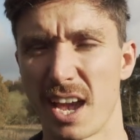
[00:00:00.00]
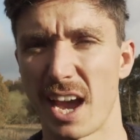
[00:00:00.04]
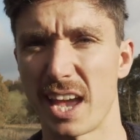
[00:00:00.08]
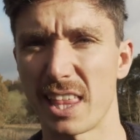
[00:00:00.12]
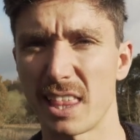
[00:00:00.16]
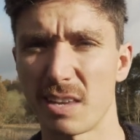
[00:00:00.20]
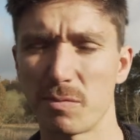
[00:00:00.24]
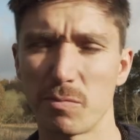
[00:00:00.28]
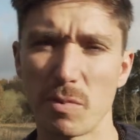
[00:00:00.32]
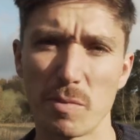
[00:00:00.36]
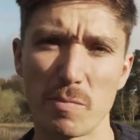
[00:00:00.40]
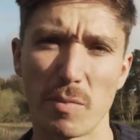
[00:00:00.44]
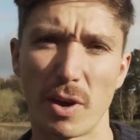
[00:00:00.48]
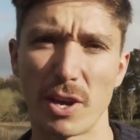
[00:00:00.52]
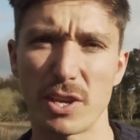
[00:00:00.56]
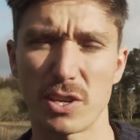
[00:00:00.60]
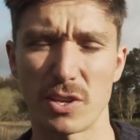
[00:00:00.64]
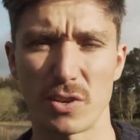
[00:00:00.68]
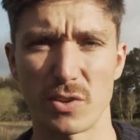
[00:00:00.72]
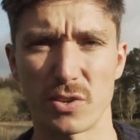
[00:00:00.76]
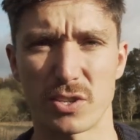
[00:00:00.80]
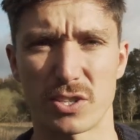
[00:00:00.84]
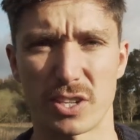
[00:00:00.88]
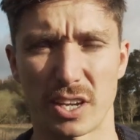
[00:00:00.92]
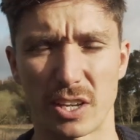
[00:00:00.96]
And then we might
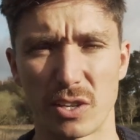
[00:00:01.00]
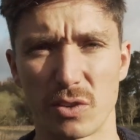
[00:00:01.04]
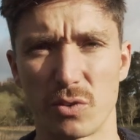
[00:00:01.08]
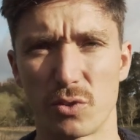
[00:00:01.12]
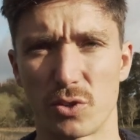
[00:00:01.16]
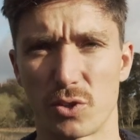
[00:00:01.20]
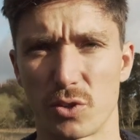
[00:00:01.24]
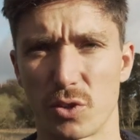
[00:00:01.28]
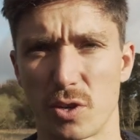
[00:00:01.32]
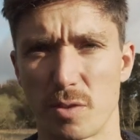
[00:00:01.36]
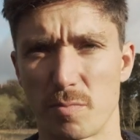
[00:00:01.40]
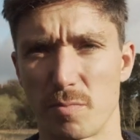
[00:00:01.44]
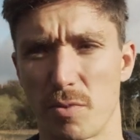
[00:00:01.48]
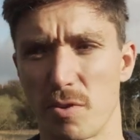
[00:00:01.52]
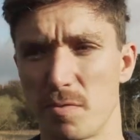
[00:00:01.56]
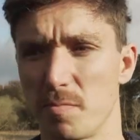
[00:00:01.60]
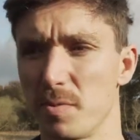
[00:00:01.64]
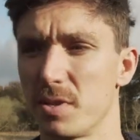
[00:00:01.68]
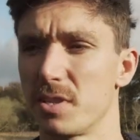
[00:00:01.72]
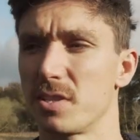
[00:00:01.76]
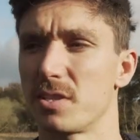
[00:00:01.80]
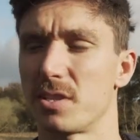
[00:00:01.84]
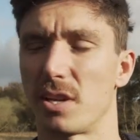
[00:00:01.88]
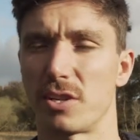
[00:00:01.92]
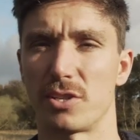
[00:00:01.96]
use single joint
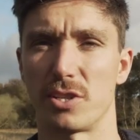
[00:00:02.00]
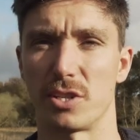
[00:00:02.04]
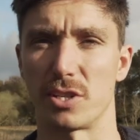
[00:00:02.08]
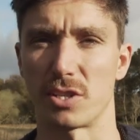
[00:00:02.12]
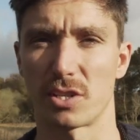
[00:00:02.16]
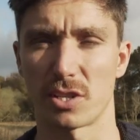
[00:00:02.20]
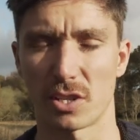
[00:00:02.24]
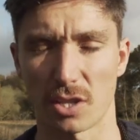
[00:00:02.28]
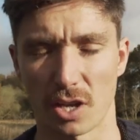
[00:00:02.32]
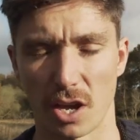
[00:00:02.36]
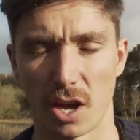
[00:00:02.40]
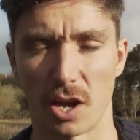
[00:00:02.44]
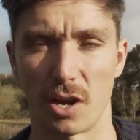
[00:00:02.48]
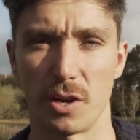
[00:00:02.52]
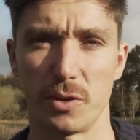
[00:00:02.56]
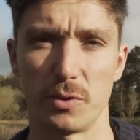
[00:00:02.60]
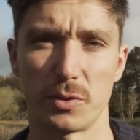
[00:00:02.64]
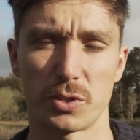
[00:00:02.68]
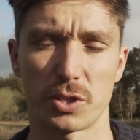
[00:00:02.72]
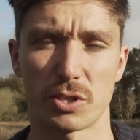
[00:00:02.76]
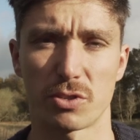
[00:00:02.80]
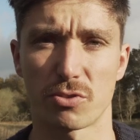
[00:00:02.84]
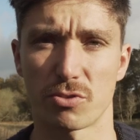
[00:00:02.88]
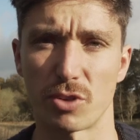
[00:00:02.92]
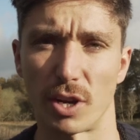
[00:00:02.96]
movements such as
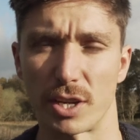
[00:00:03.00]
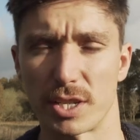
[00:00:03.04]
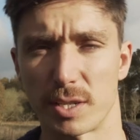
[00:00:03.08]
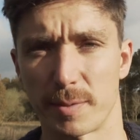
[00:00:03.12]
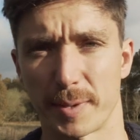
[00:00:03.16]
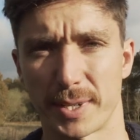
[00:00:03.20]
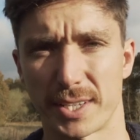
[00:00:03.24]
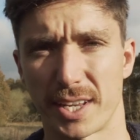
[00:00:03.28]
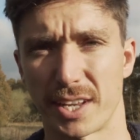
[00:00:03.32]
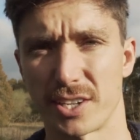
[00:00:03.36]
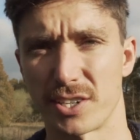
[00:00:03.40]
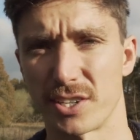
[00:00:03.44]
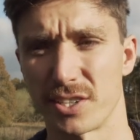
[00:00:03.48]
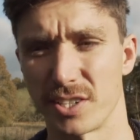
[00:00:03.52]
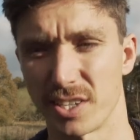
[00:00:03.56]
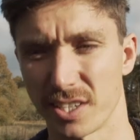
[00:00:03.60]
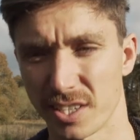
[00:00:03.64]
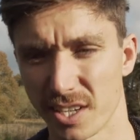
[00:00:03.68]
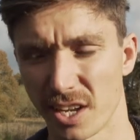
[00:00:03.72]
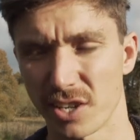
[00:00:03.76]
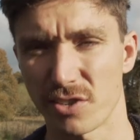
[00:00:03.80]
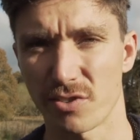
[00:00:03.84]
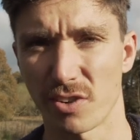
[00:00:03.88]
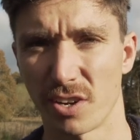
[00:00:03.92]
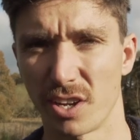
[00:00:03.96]
curls, tricep extensions,
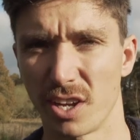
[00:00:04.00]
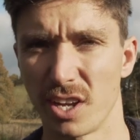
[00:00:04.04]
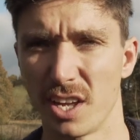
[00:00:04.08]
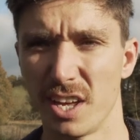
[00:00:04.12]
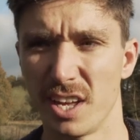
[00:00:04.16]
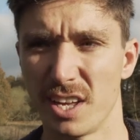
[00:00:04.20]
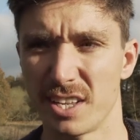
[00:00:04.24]
etc.,